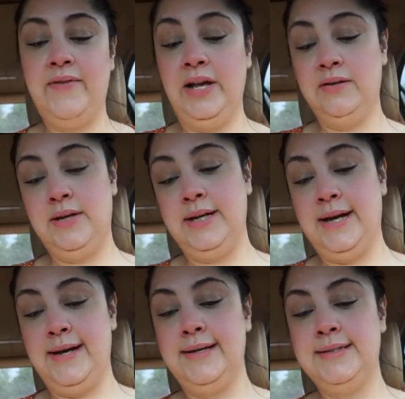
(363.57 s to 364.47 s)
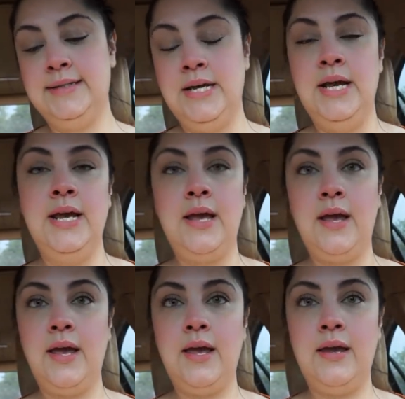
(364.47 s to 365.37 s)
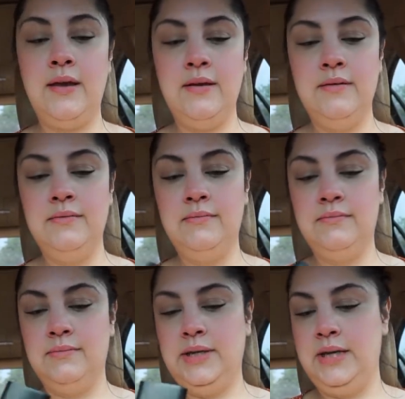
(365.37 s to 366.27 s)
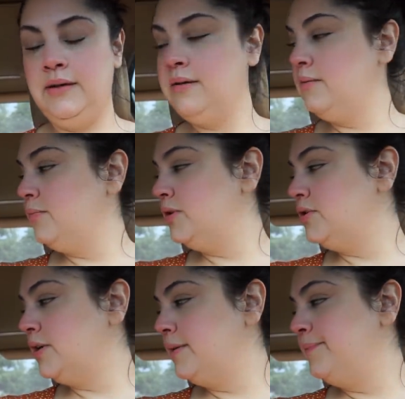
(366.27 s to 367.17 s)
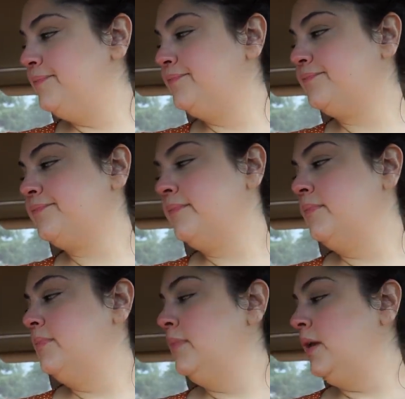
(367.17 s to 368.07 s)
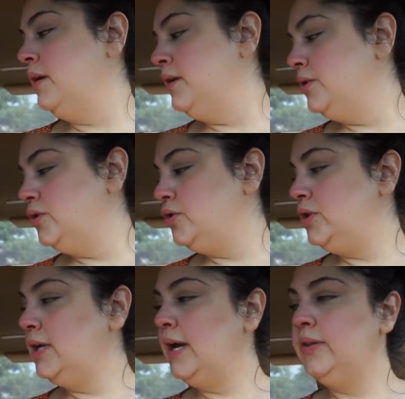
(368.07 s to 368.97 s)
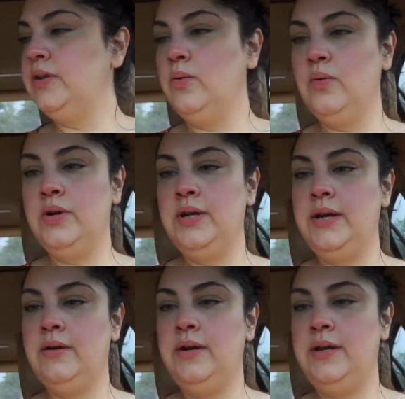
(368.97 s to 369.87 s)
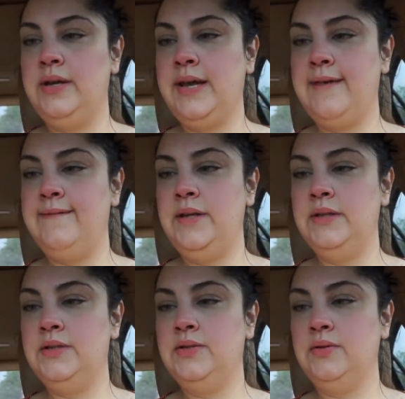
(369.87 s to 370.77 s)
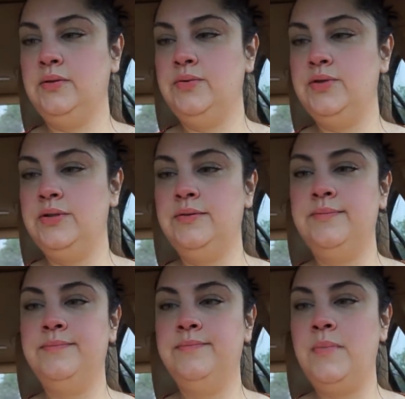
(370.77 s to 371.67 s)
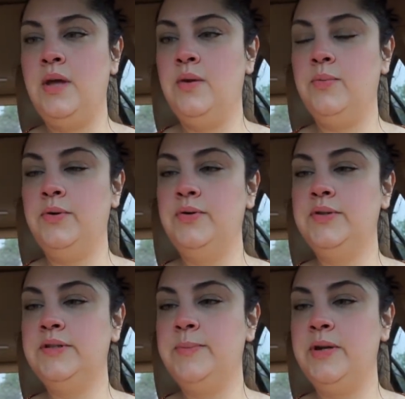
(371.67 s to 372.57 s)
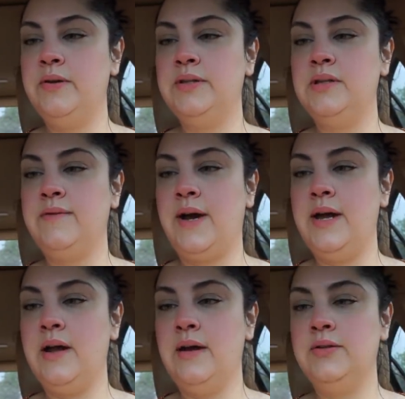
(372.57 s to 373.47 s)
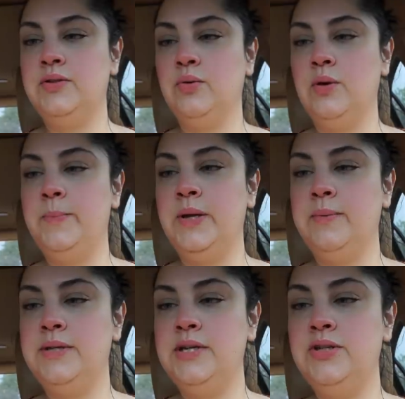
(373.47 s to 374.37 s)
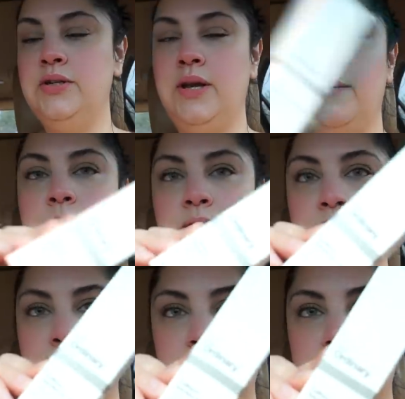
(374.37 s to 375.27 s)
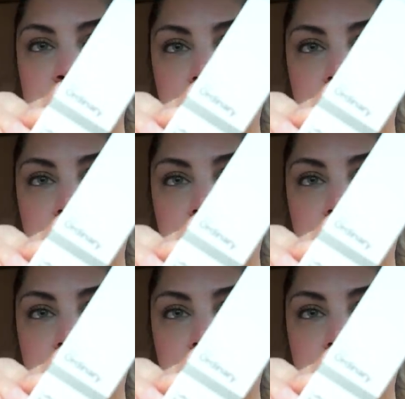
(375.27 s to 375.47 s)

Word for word: Valerie got a like what did she get she got the ordinary caffeine solution reduces appearance of eye contour pigmentation and puffiness